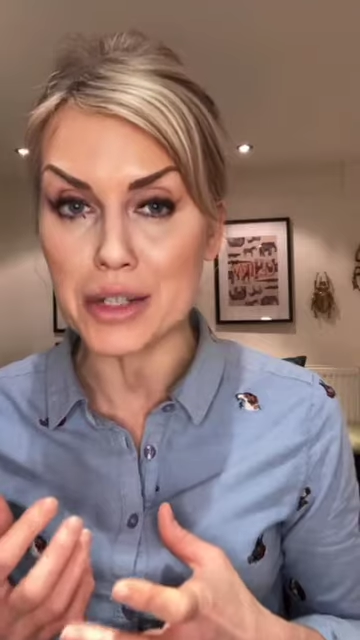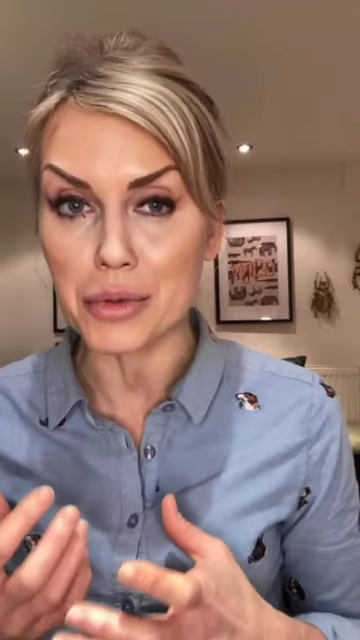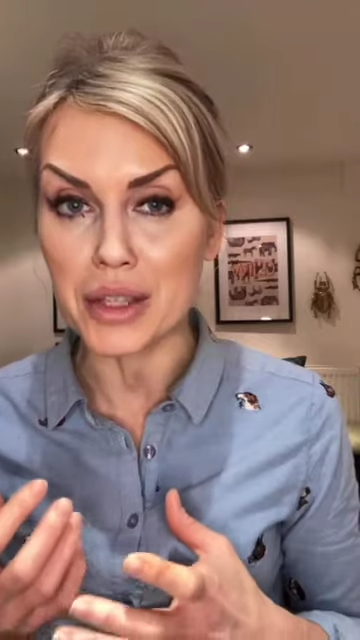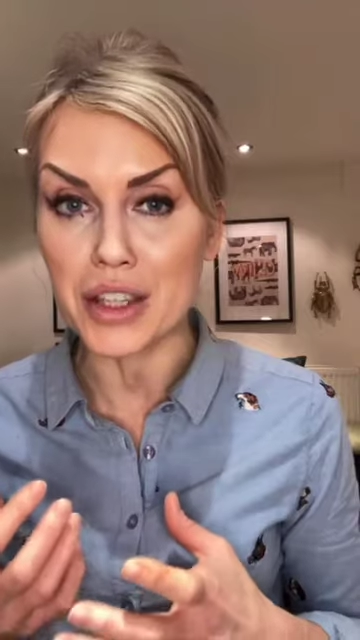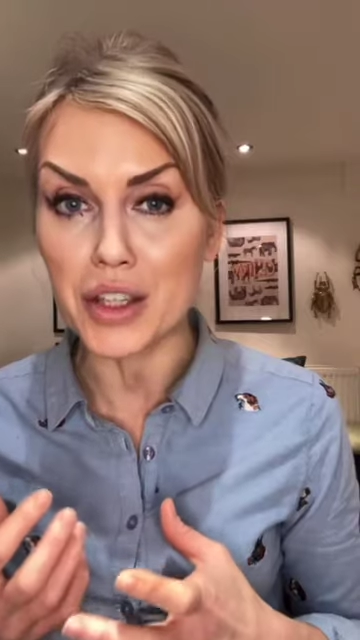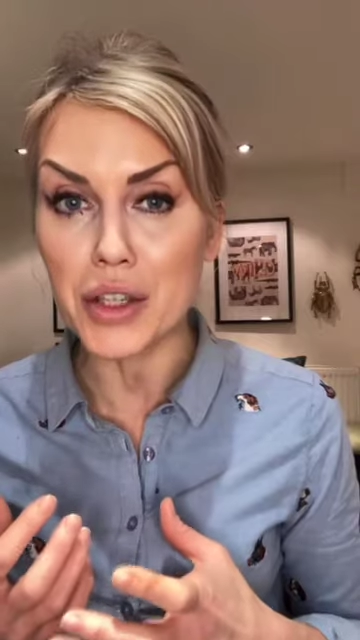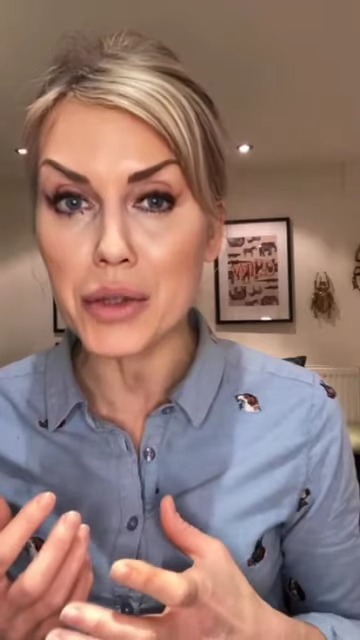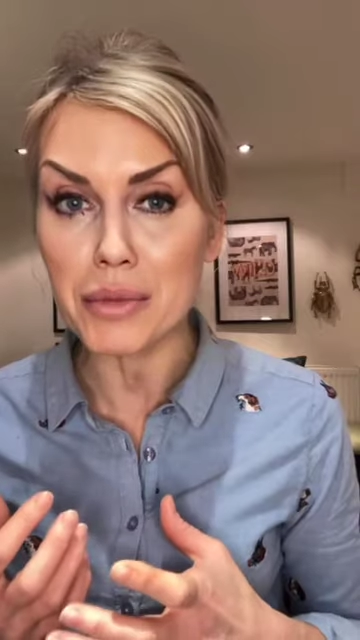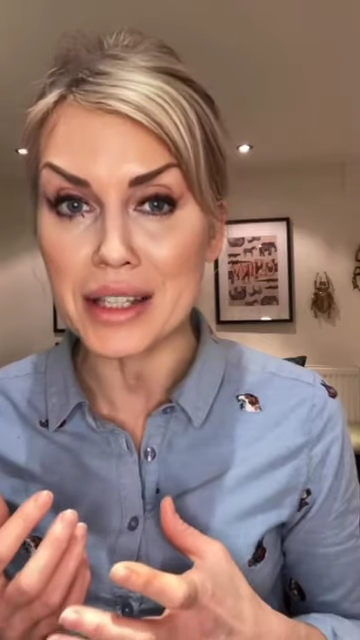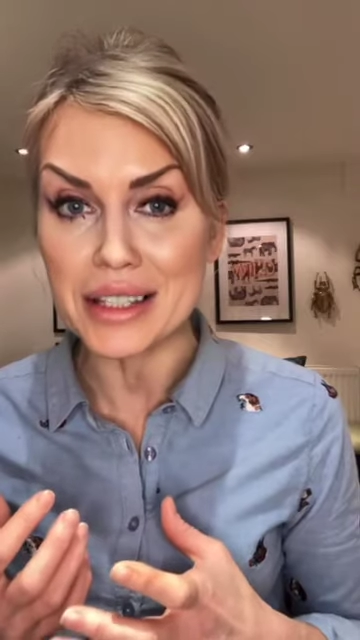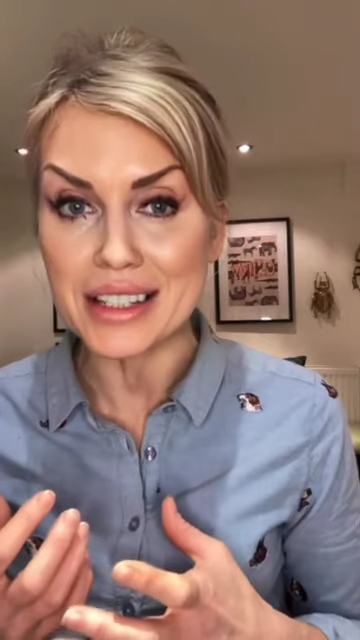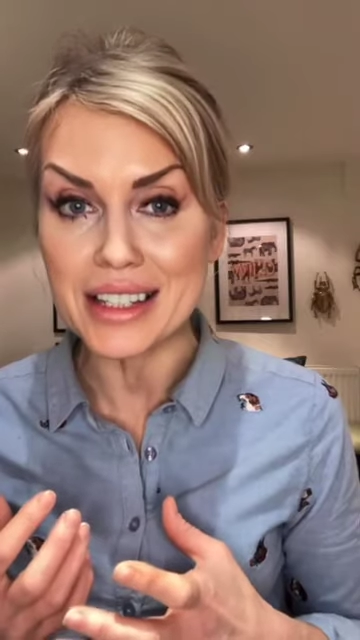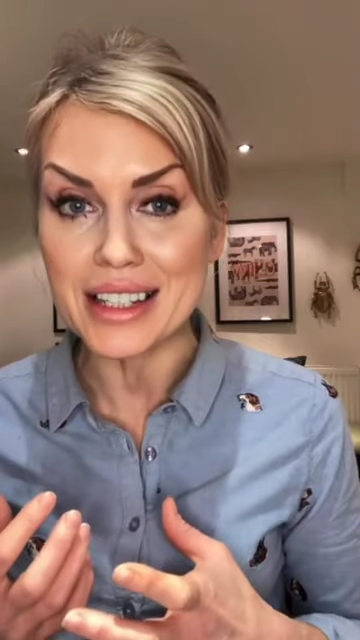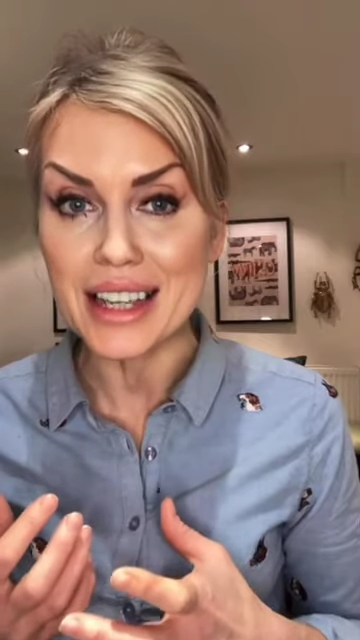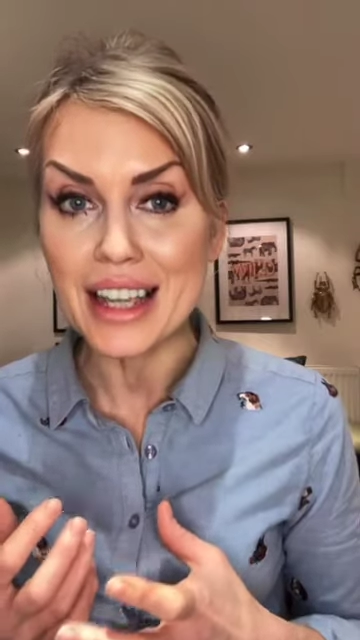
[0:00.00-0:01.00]
with
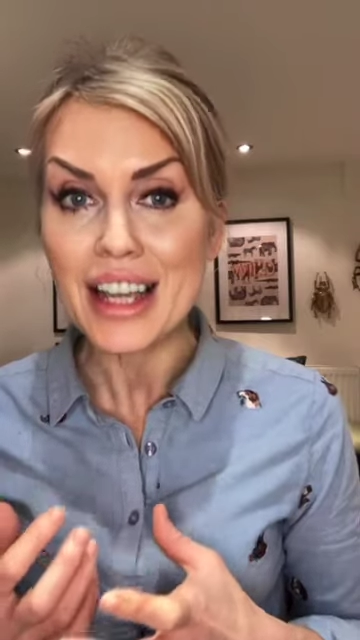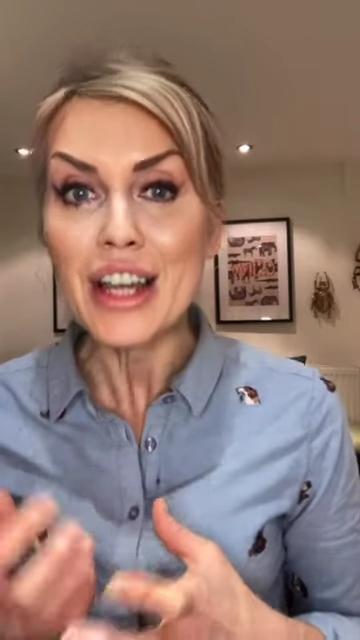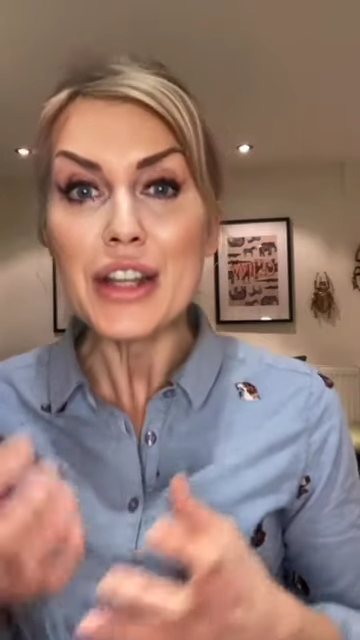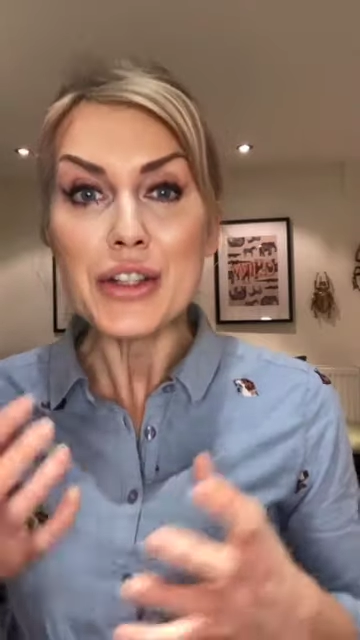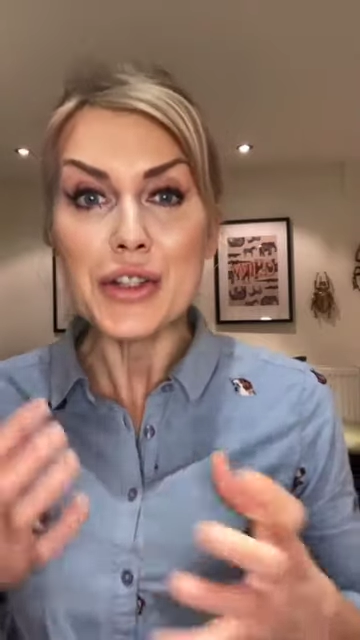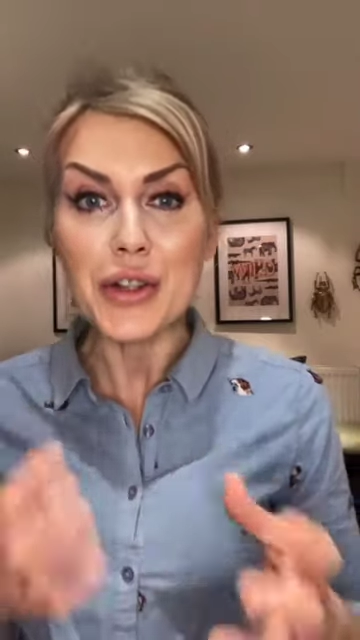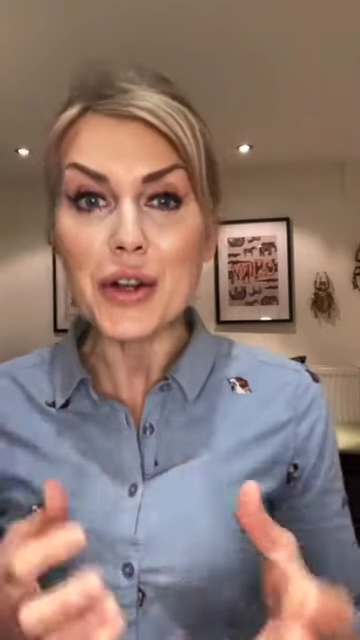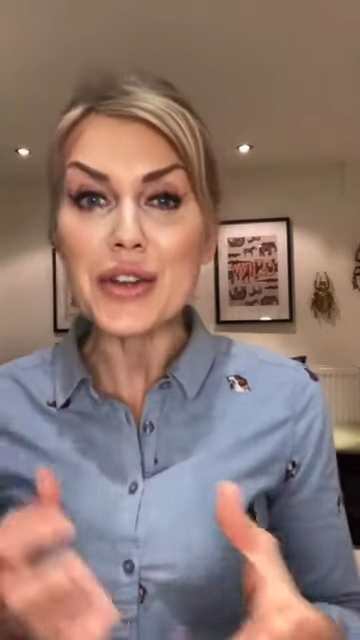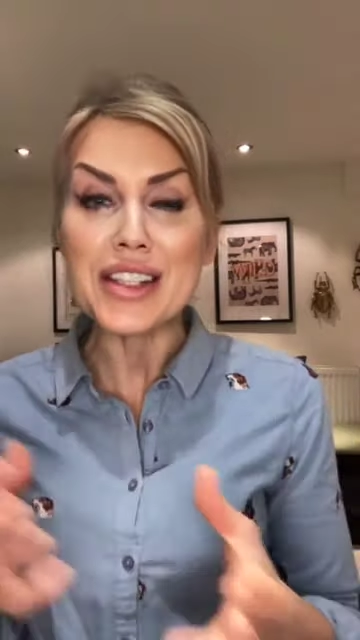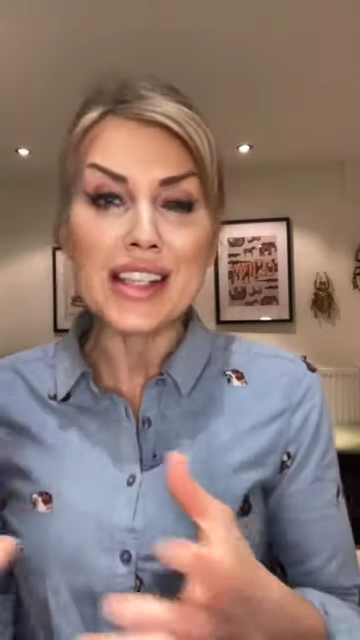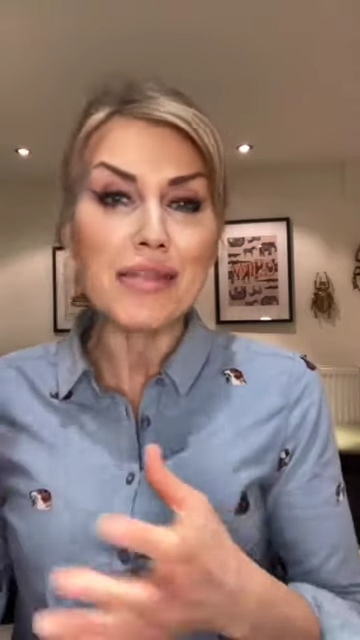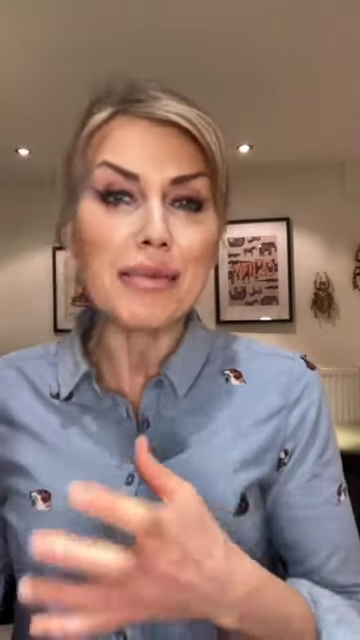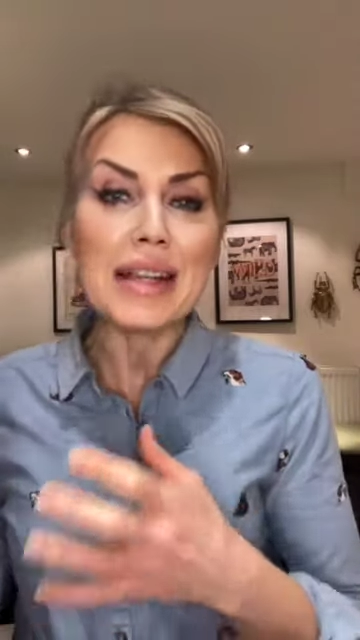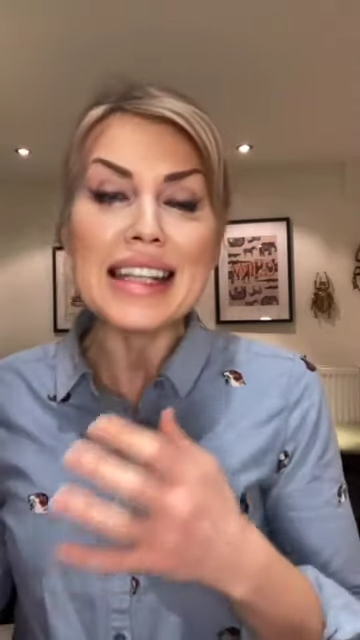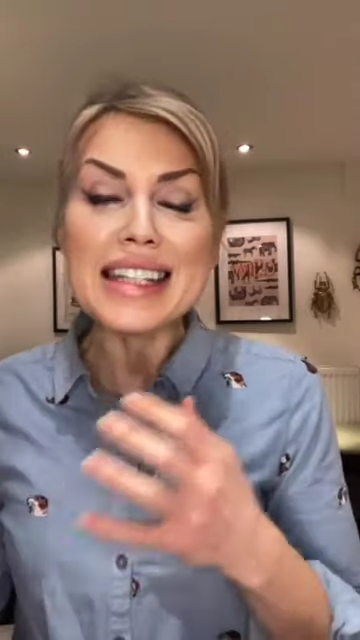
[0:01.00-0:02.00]
humans. Dogs have
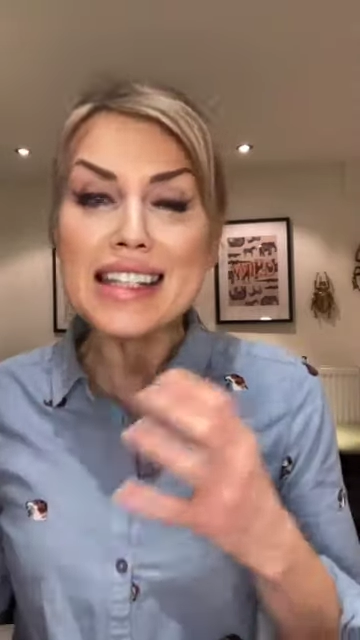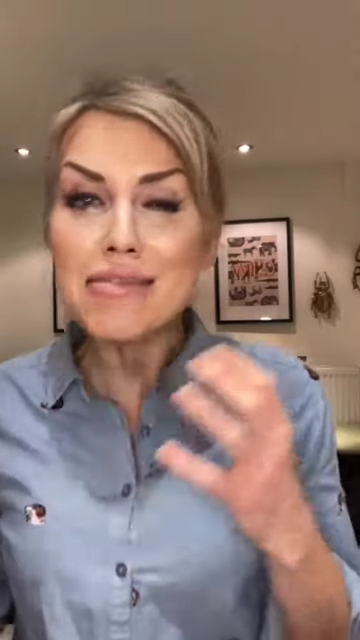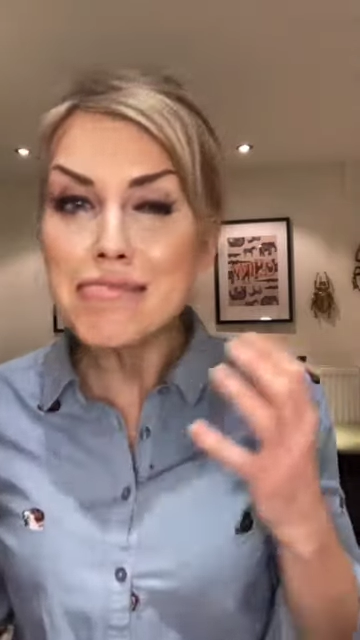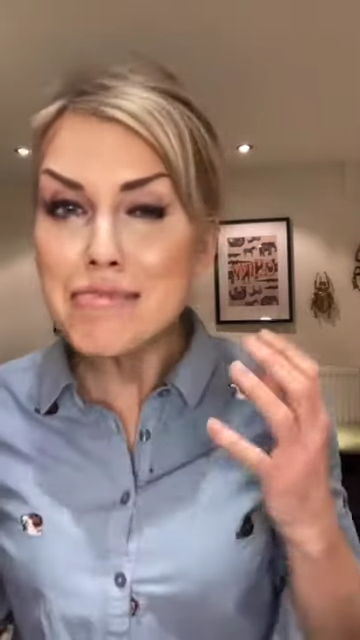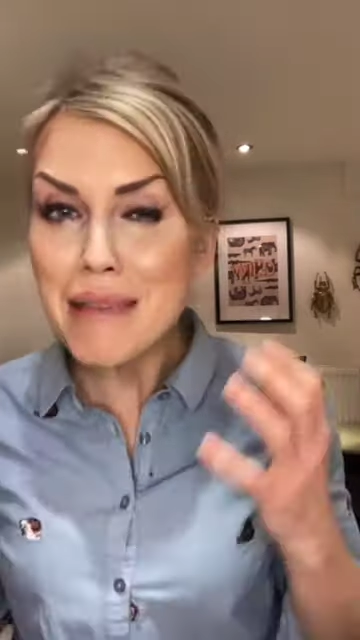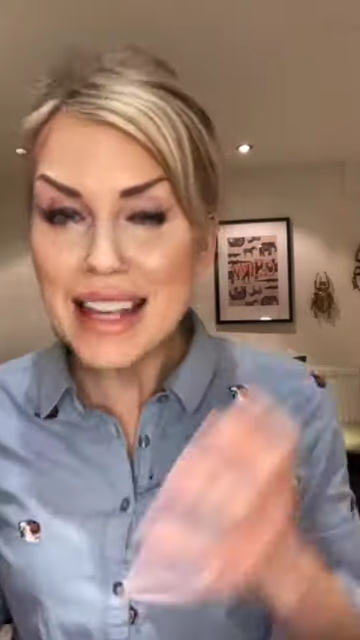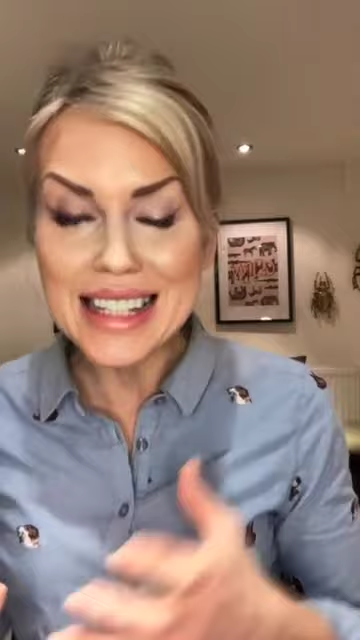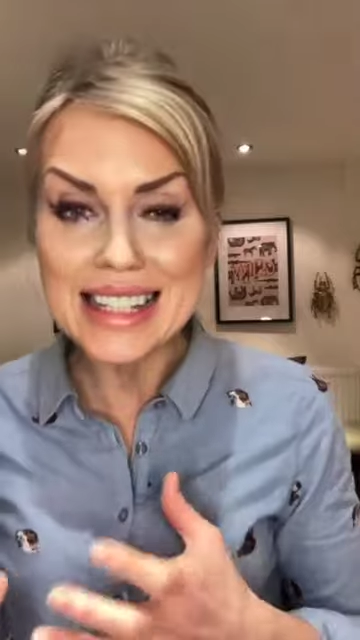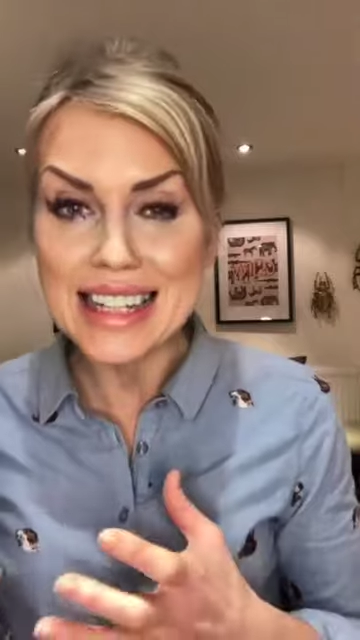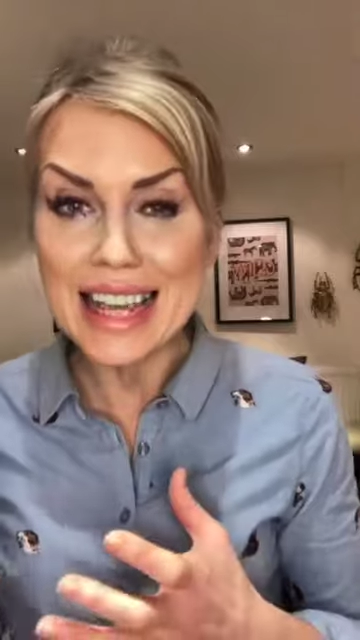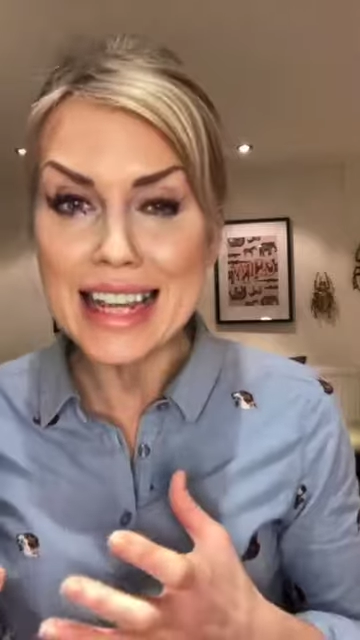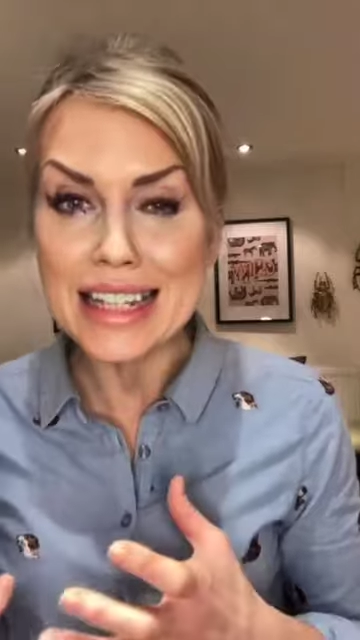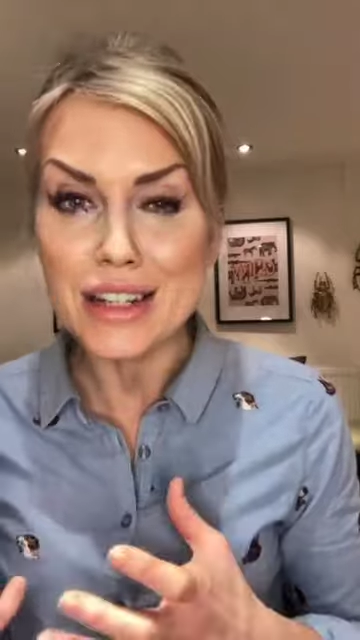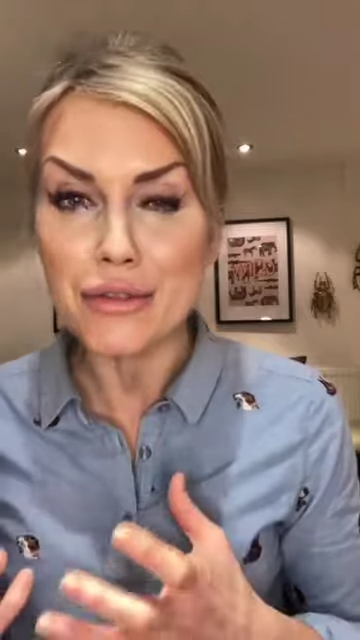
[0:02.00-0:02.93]
been domesticated